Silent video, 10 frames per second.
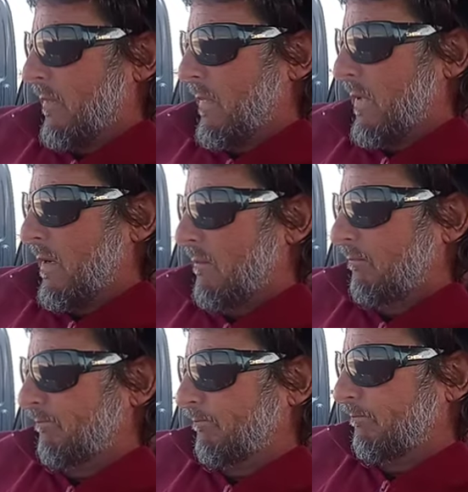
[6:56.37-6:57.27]

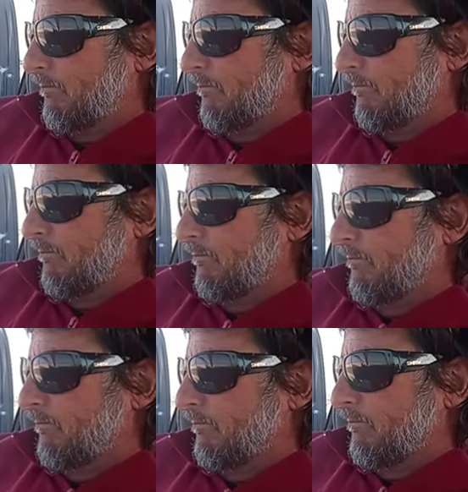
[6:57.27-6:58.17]

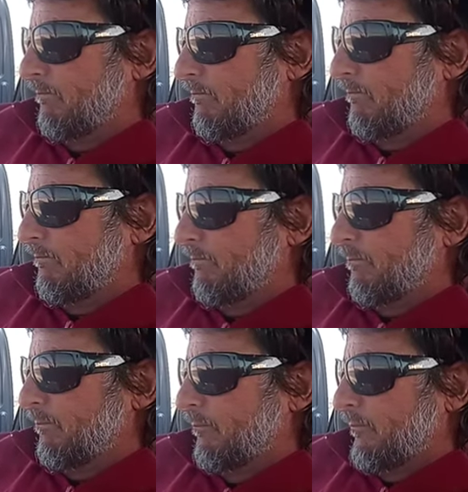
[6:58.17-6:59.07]

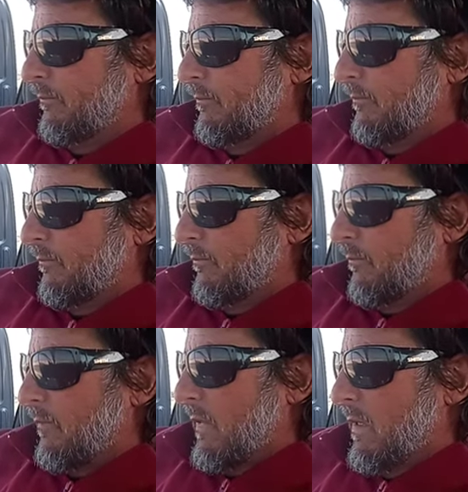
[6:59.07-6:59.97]

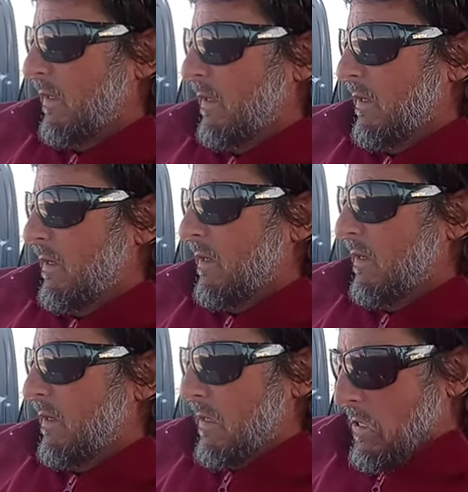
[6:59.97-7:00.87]

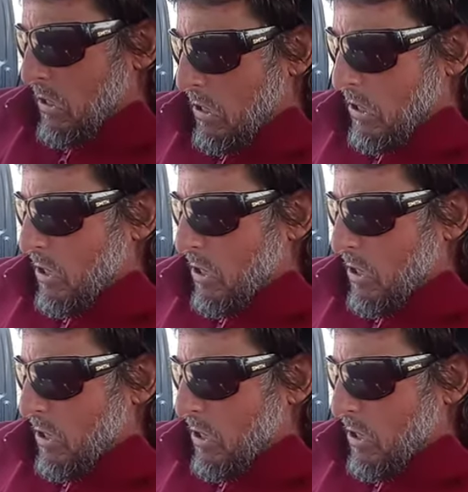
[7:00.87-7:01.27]
Nothing is said.